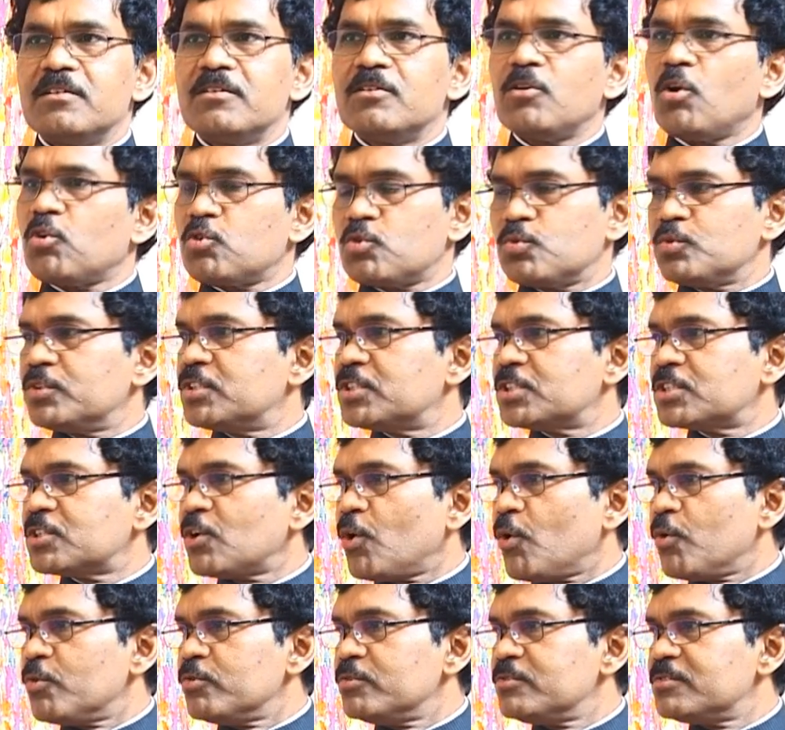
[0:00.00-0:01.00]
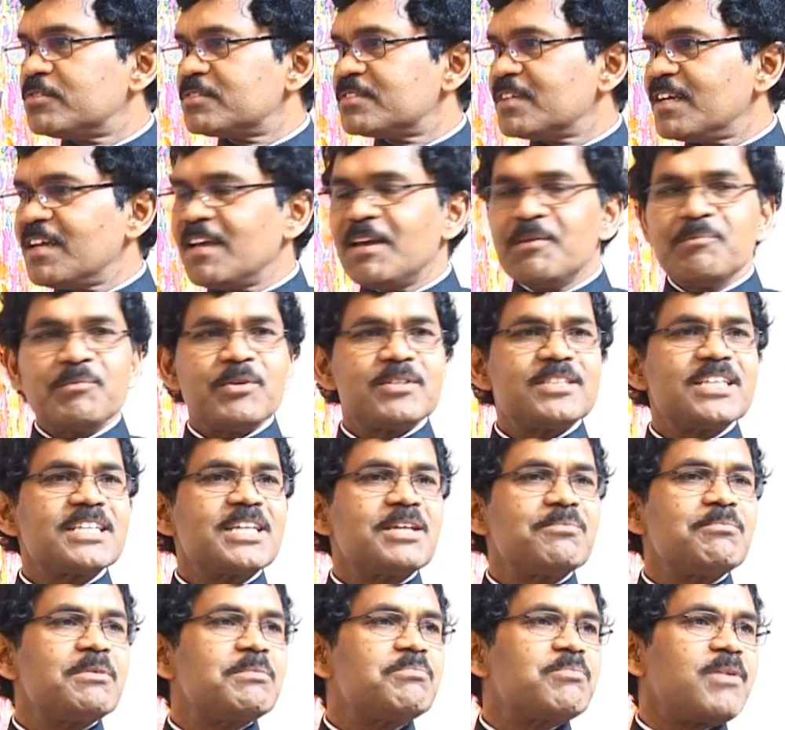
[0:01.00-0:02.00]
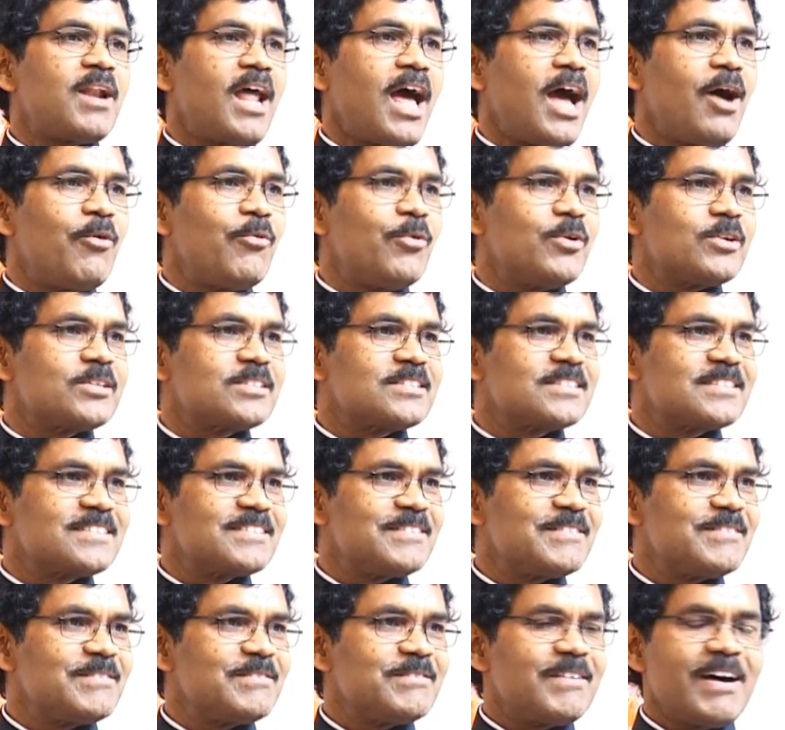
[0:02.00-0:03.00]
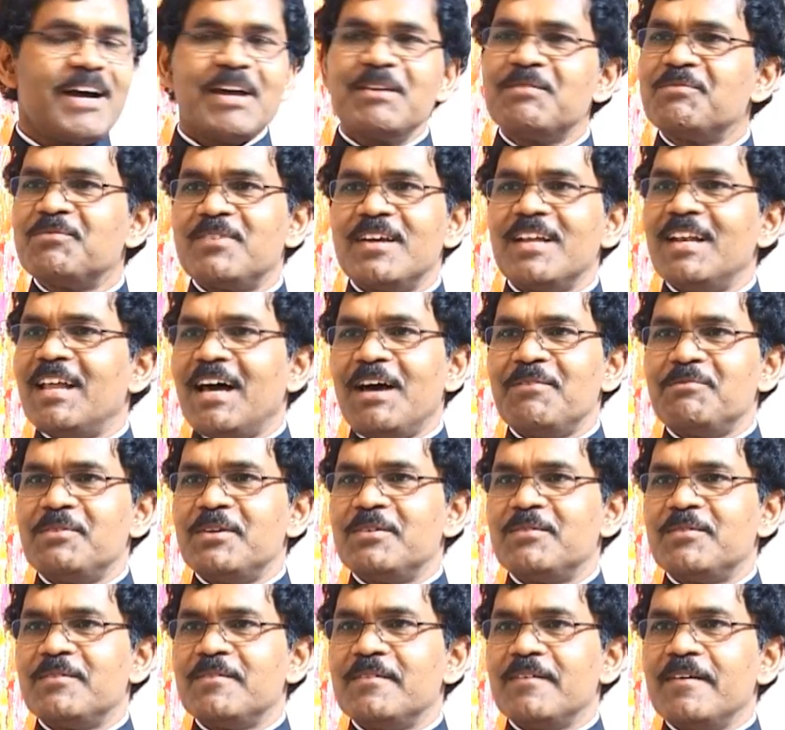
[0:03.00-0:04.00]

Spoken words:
not with stones, but they give me flowers. I feel happy.